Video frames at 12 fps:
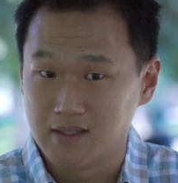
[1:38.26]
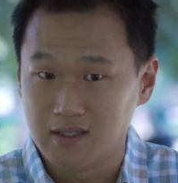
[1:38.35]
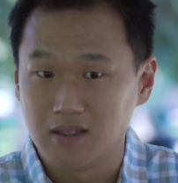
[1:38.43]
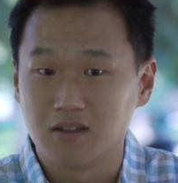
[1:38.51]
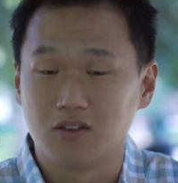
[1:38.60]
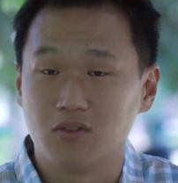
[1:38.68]

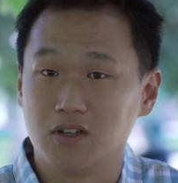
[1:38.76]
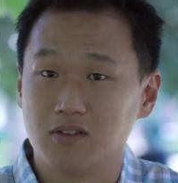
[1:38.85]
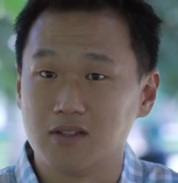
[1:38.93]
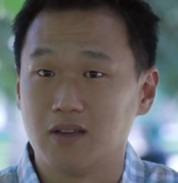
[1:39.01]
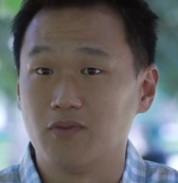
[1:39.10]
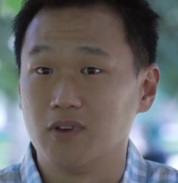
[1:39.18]
the greater
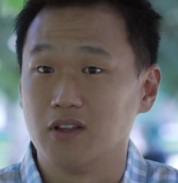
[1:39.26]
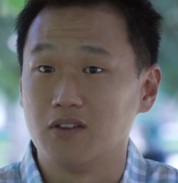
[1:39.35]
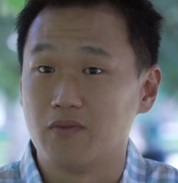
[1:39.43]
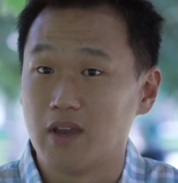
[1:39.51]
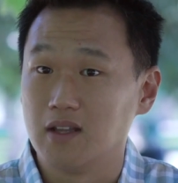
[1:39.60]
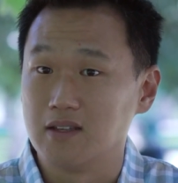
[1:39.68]
San Fernando
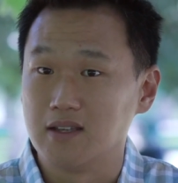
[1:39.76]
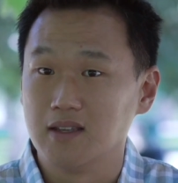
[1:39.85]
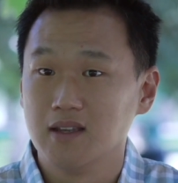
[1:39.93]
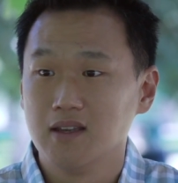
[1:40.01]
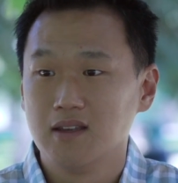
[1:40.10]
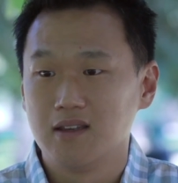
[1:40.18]
Valley,
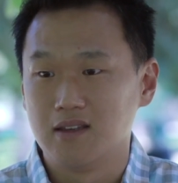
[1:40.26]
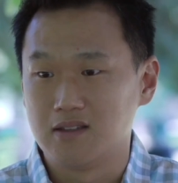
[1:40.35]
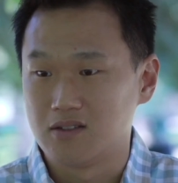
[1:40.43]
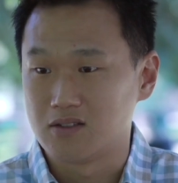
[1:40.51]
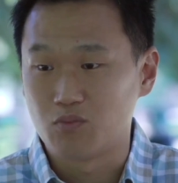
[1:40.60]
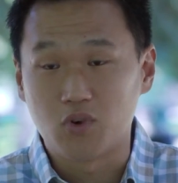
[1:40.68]
is
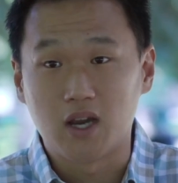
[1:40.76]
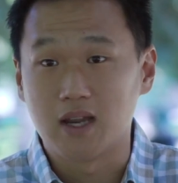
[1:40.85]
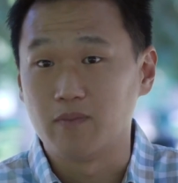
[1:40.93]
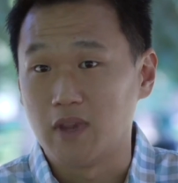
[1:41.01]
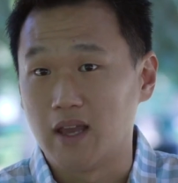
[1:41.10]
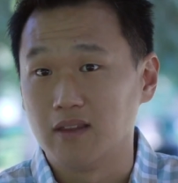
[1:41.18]
just
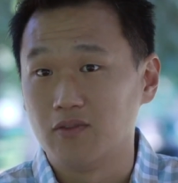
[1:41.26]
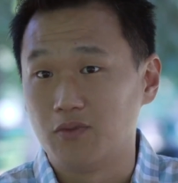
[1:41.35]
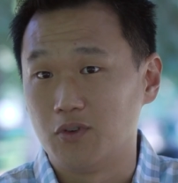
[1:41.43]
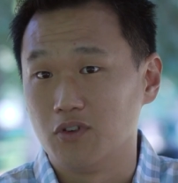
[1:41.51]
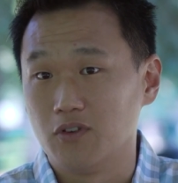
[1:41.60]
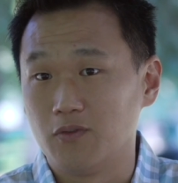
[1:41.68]
prime land
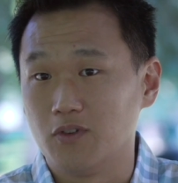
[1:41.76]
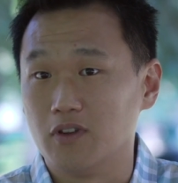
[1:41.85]
for